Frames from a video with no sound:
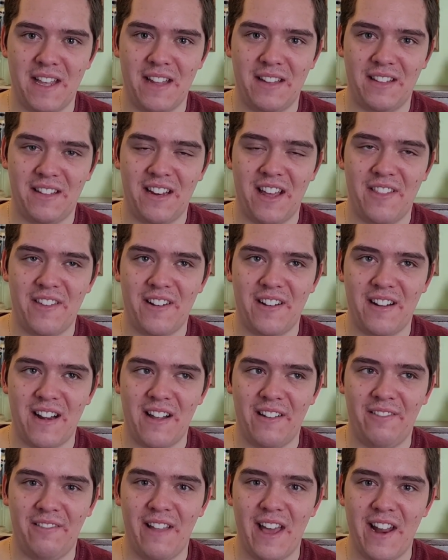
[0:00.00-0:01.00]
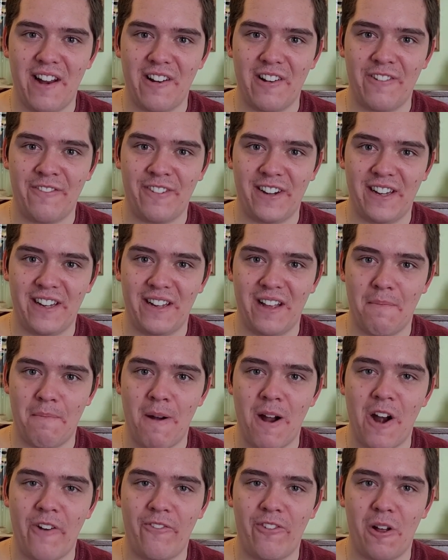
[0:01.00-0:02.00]
It's another layer of reading
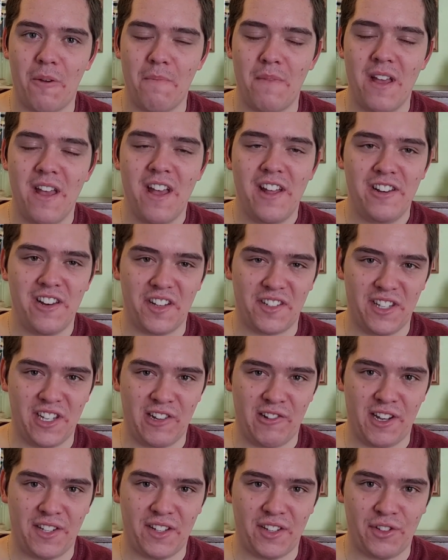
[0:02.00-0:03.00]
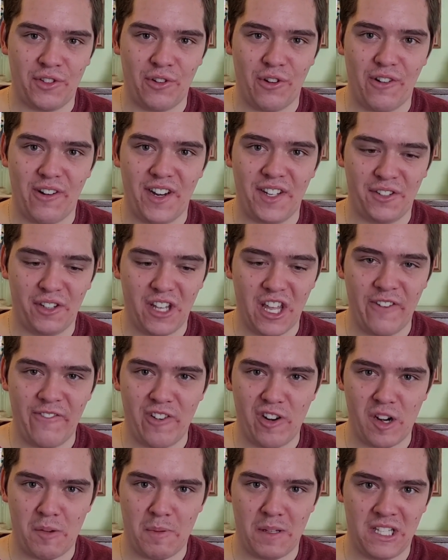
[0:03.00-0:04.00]
apart from just enjoying the stories, looking
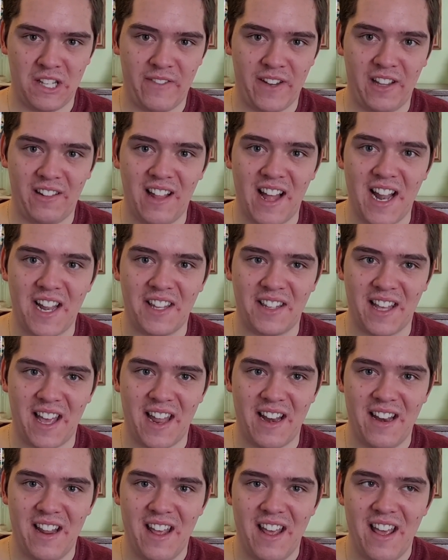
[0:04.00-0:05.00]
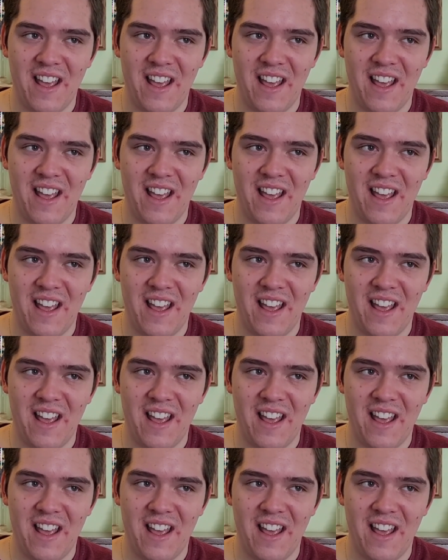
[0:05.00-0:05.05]
for specific lines that